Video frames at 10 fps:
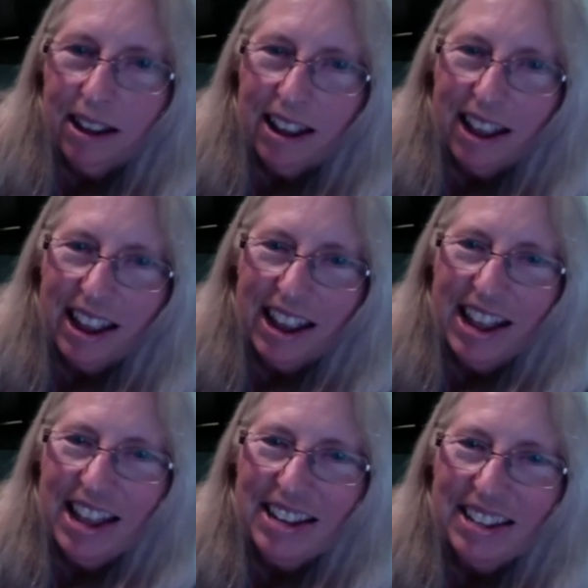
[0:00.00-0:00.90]

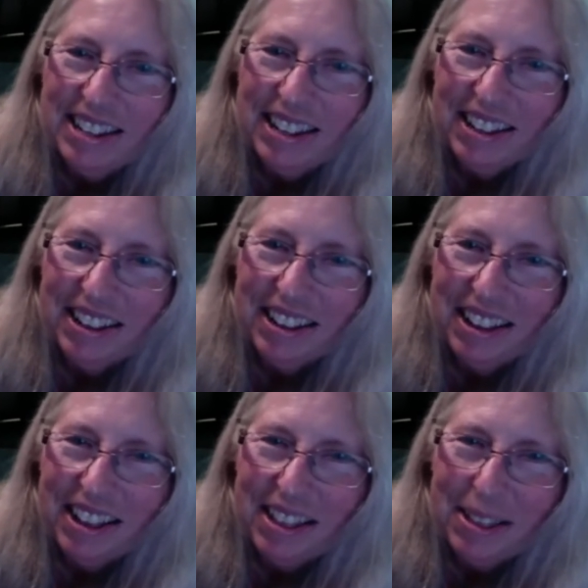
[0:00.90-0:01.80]
And
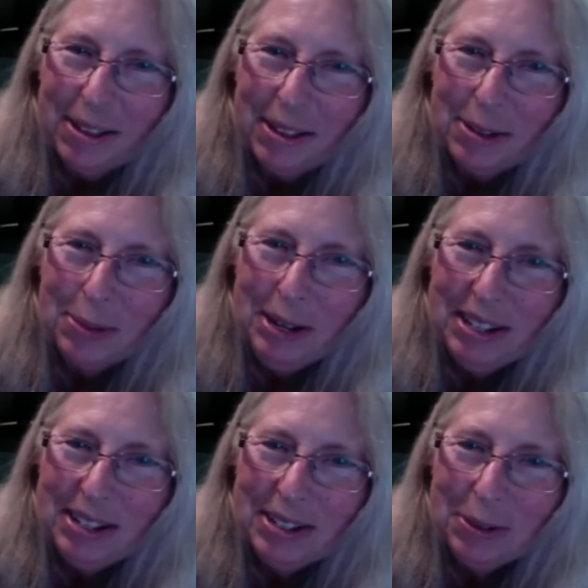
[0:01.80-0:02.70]
the
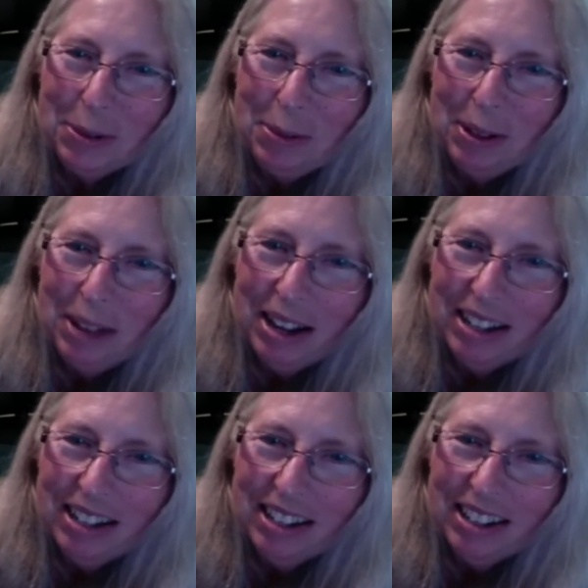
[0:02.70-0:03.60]
switch would be like
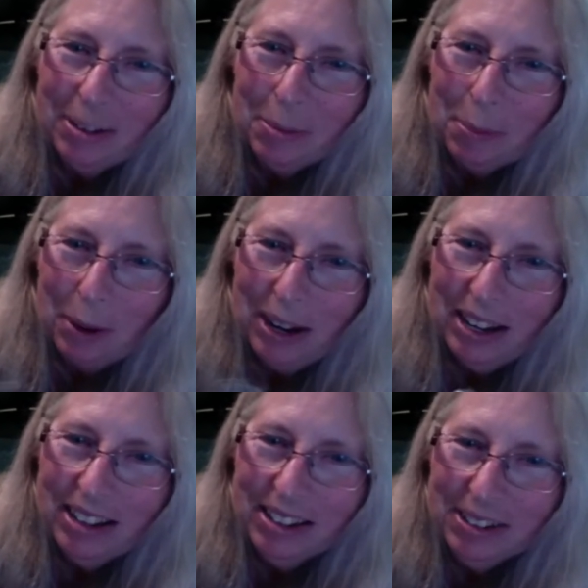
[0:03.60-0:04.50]
breaking
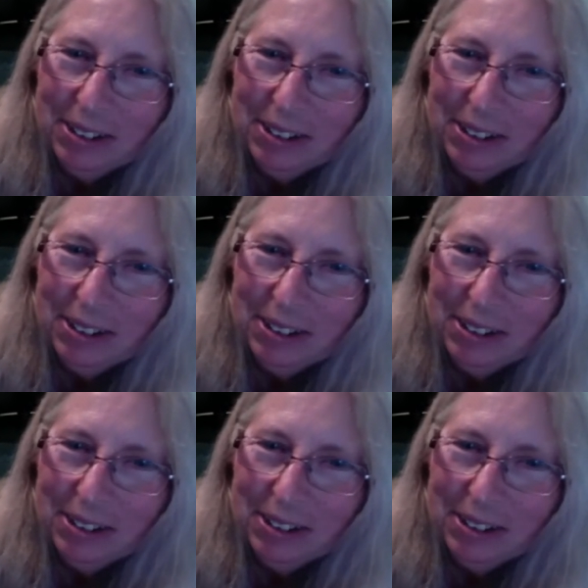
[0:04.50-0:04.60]
the circuit.